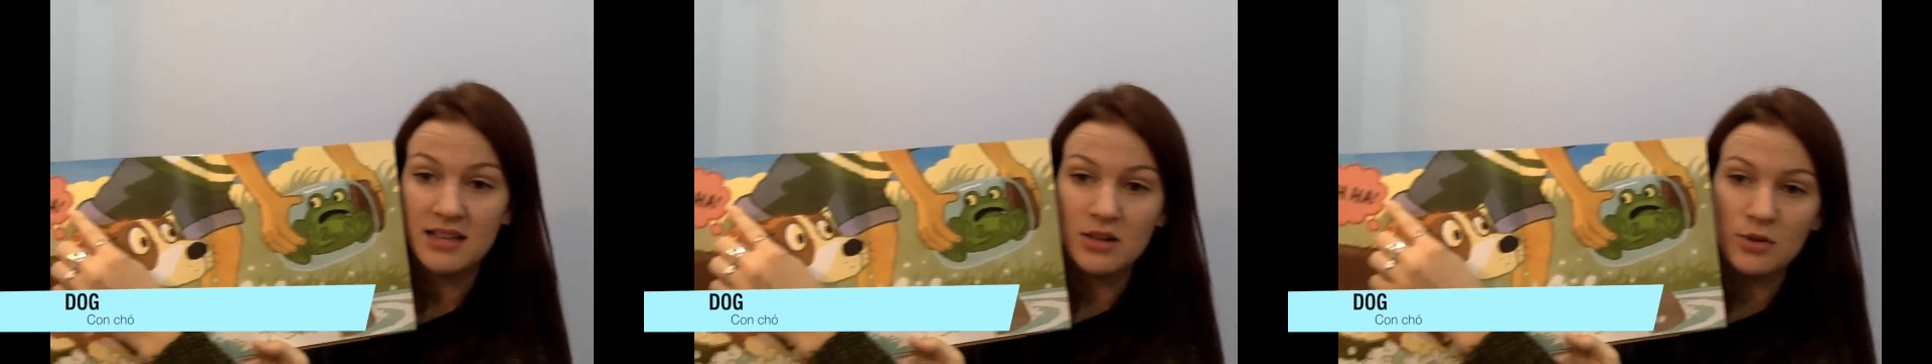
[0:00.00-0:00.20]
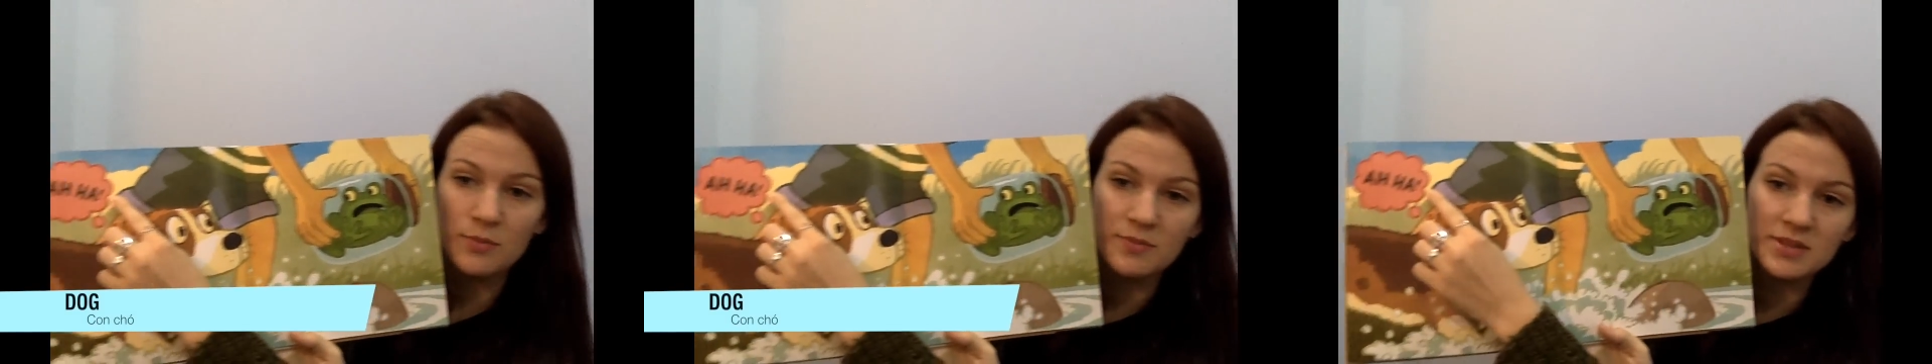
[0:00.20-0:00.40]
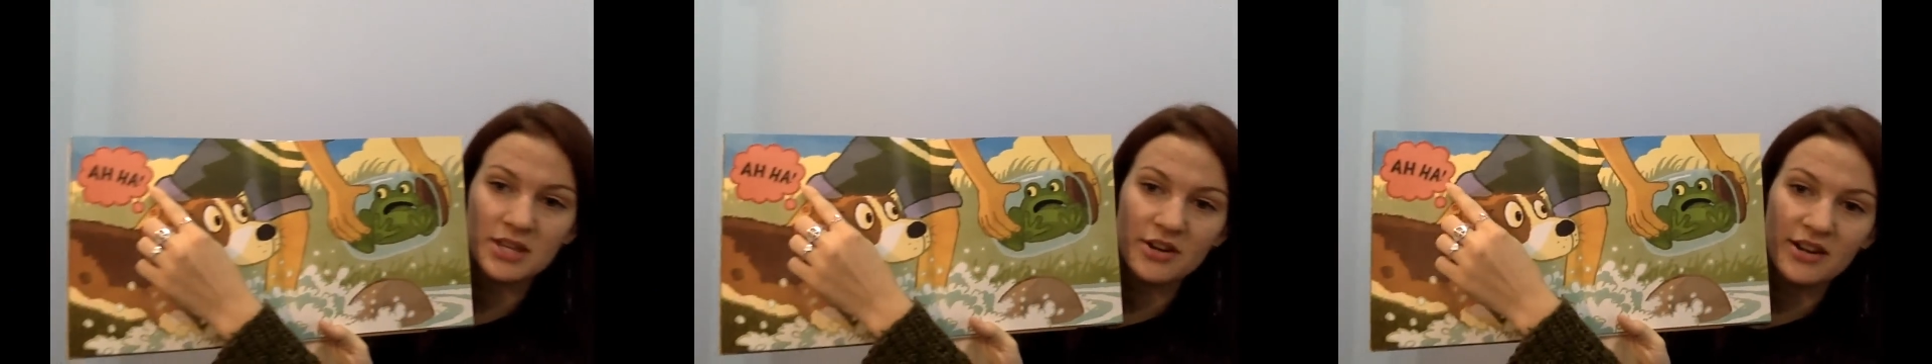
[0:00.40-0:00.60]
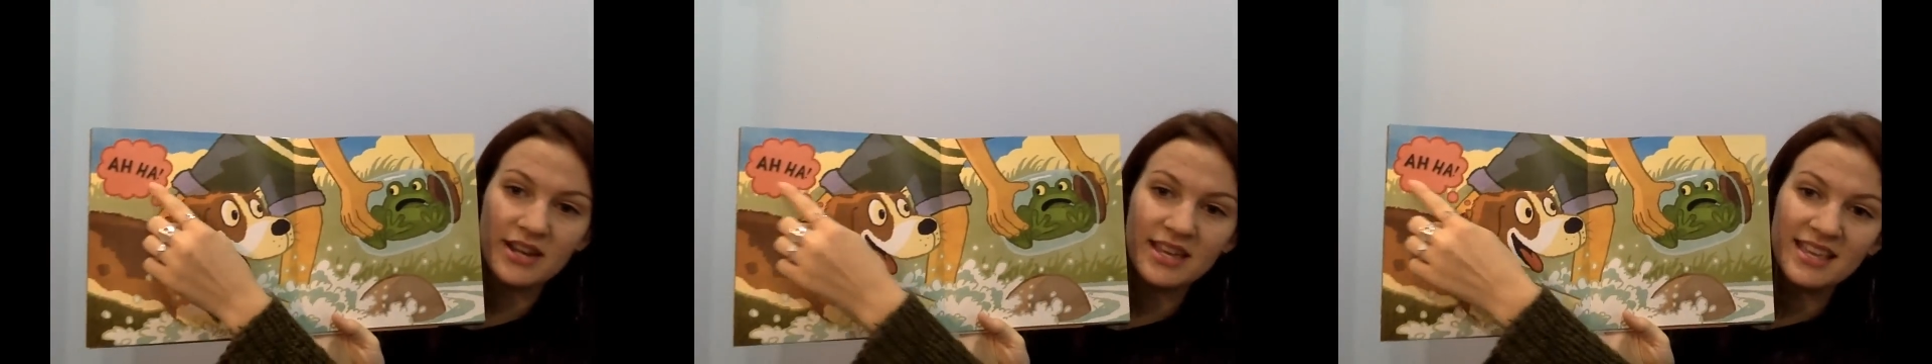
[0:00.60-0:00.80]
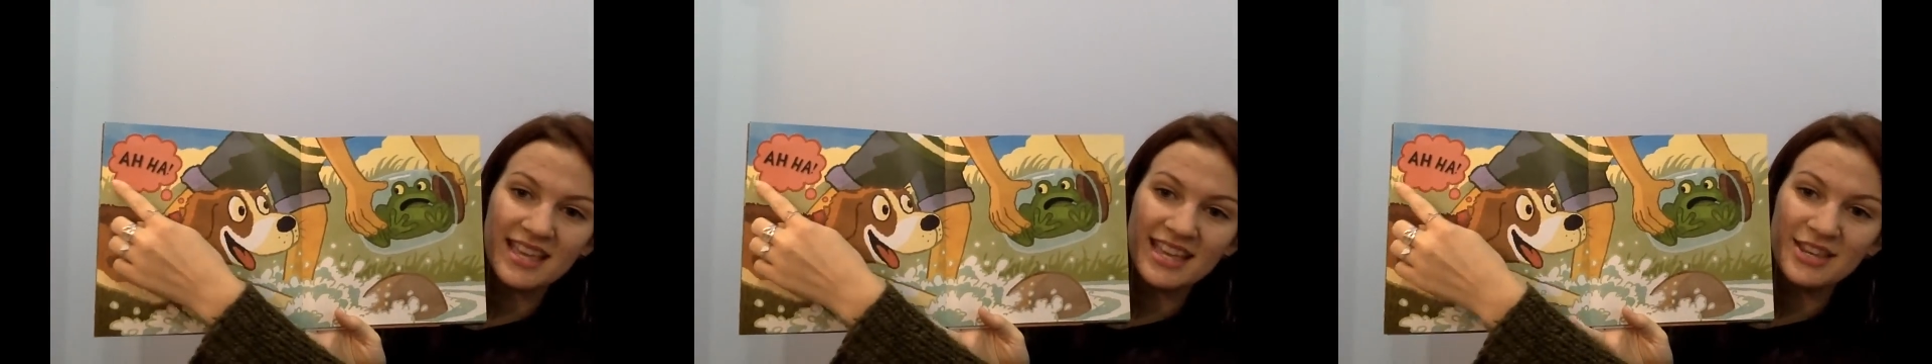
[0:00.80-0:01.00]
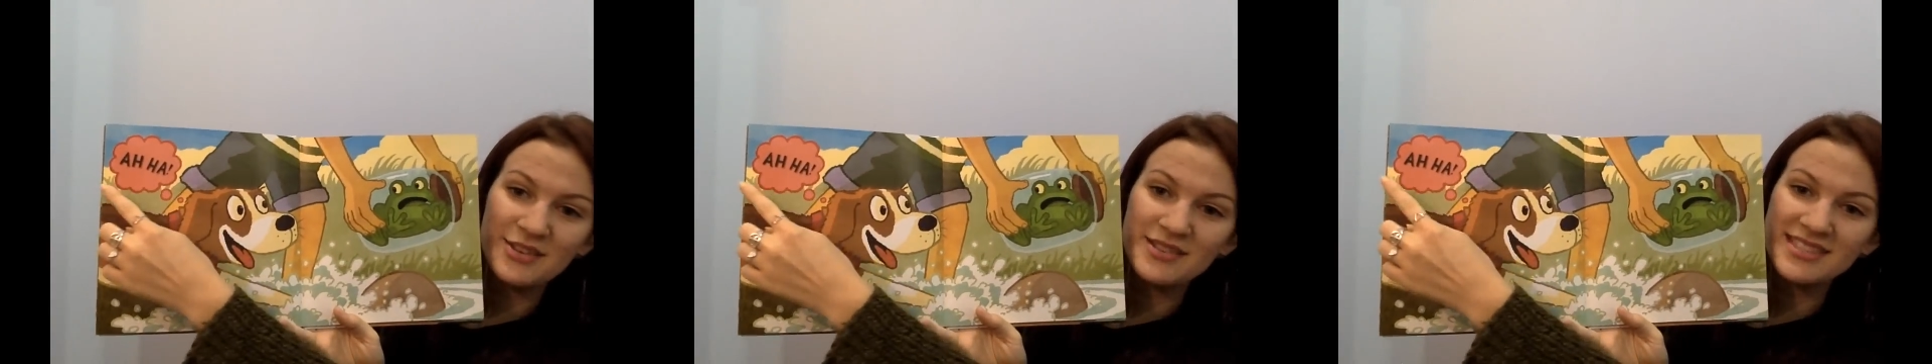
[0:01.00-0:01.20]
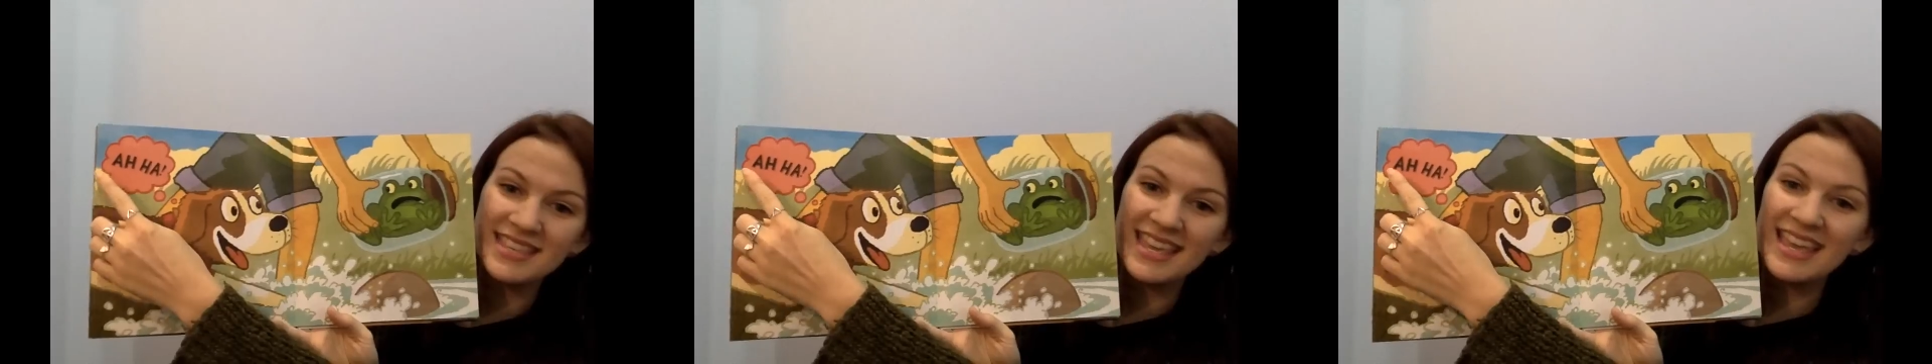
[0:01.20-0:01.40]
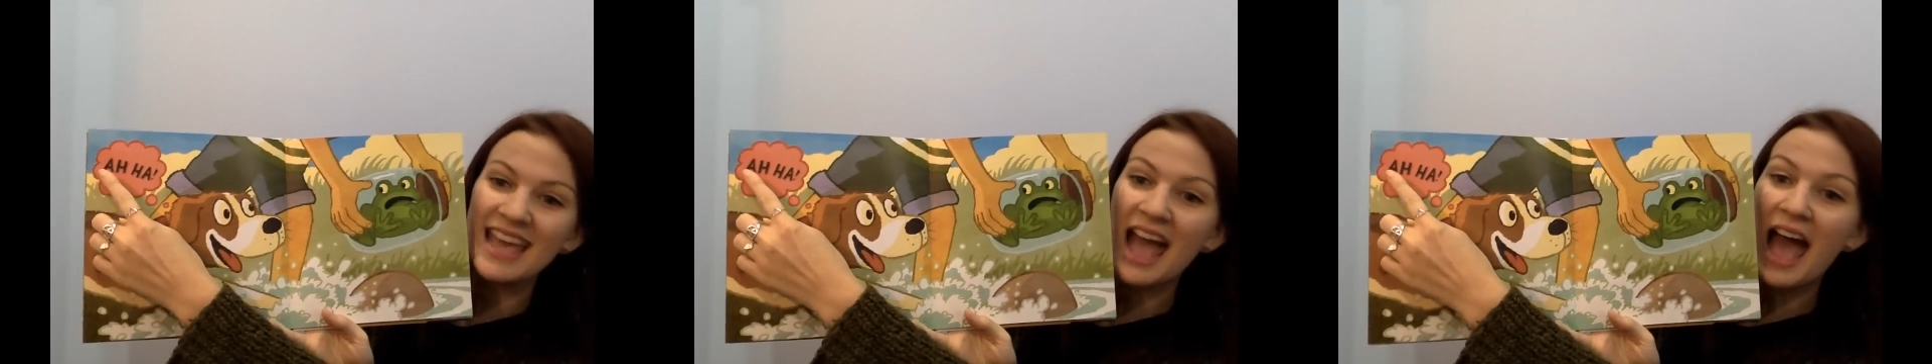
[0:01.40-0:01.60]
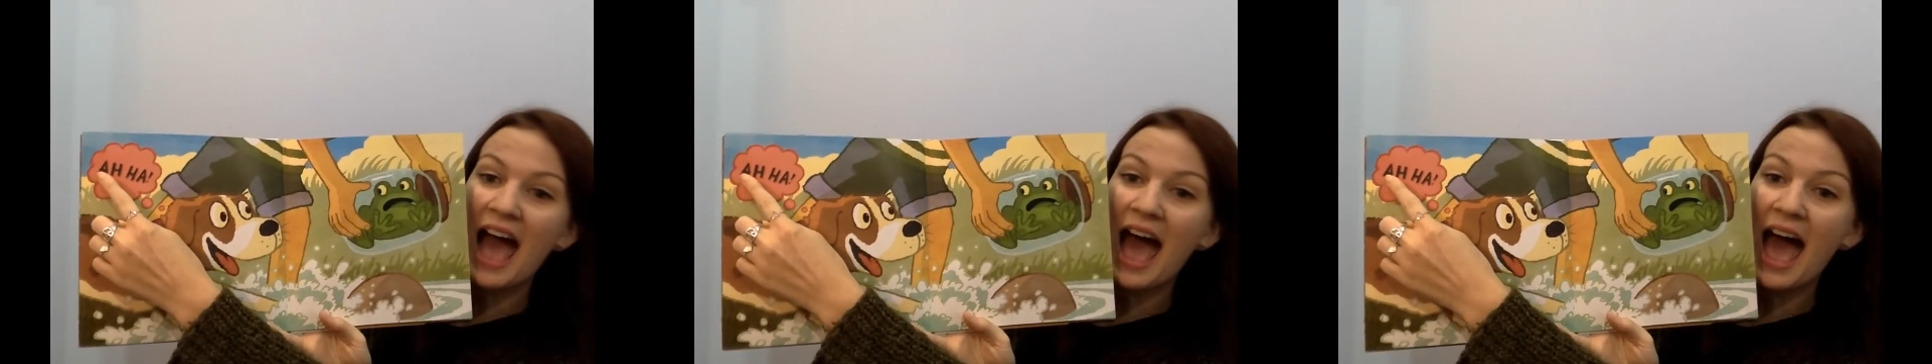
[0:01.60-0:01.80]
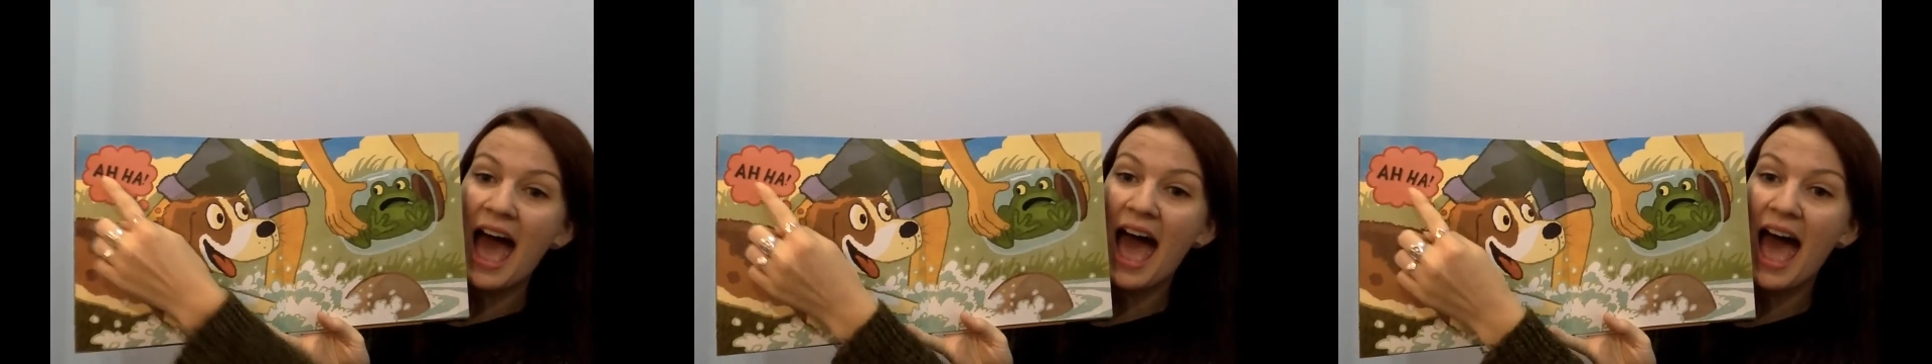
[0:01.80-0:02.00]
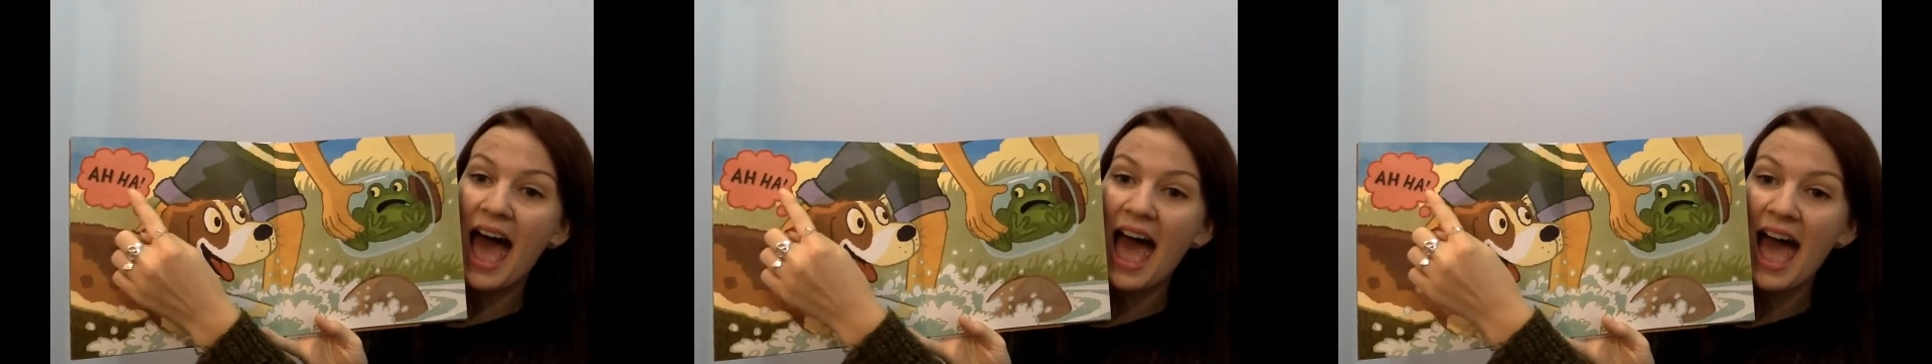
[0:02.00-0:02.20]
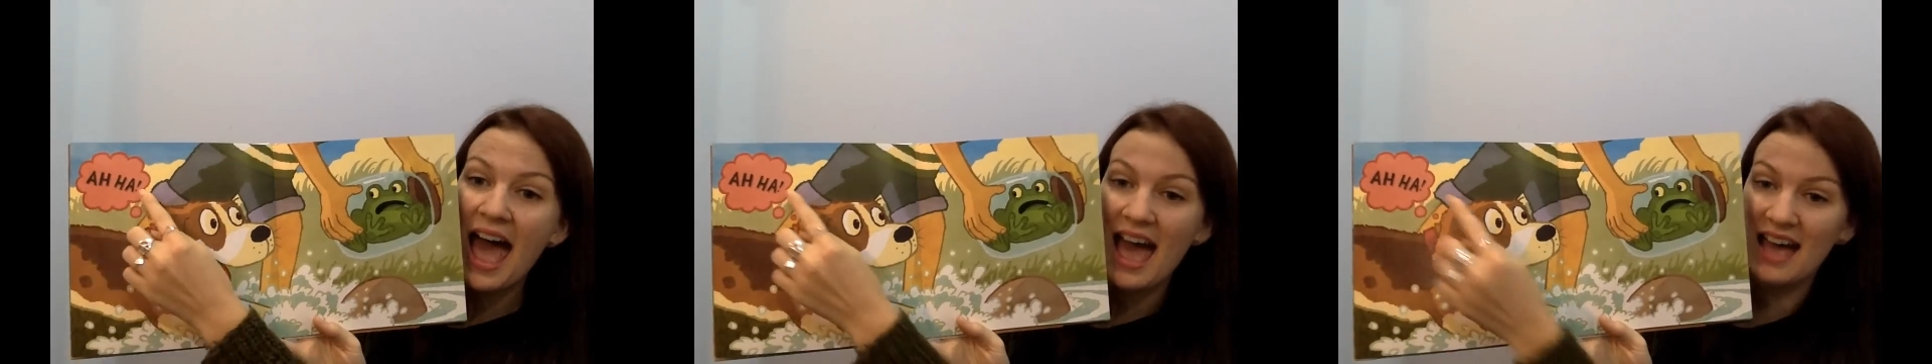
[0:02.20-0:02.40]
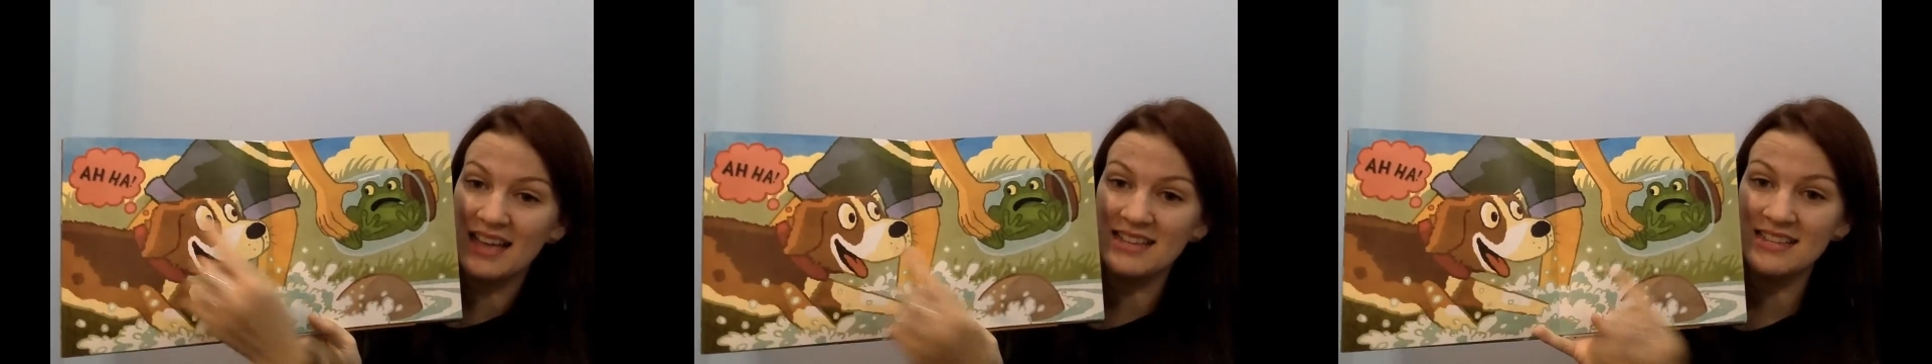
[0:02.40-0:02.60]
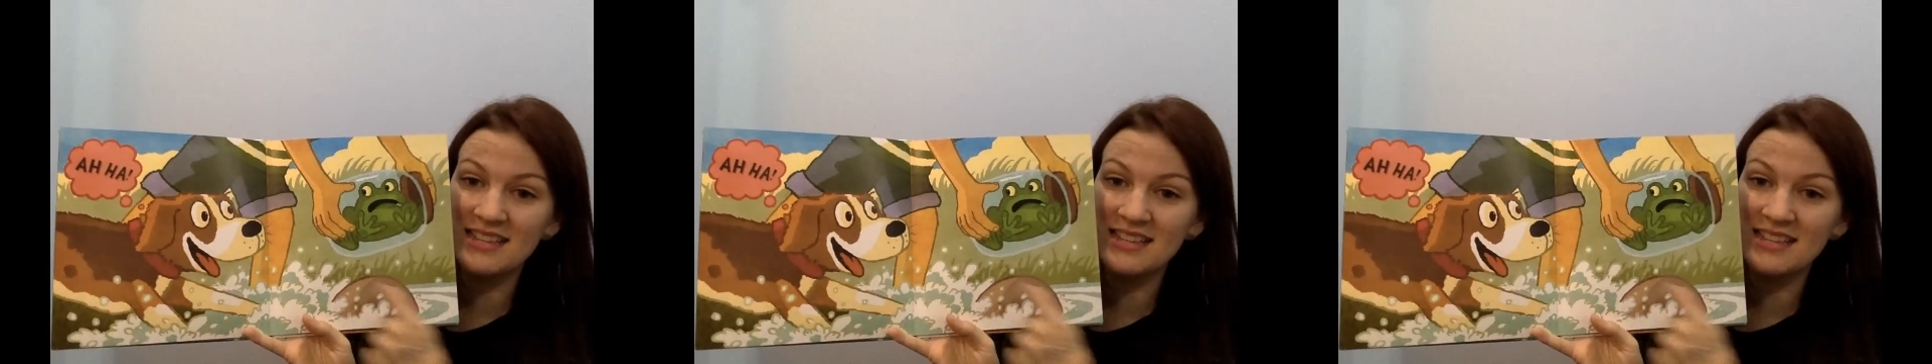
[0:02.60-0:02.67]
Oops, sorry, can you see? Aha.